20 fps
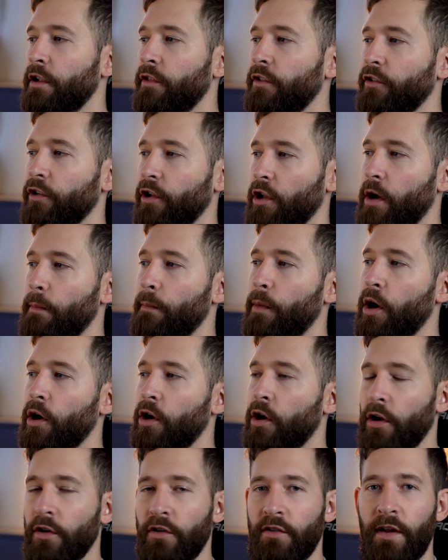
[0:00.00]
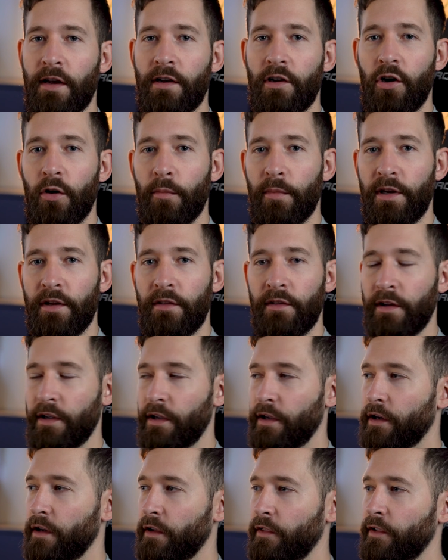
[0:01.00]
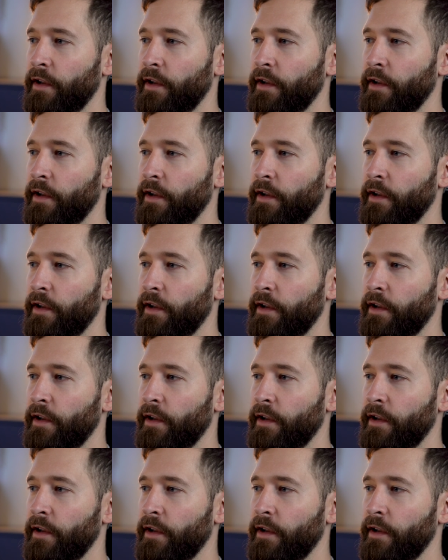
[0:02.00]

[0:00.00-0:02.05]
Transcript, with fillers: There's a lot more content coming in the, uh,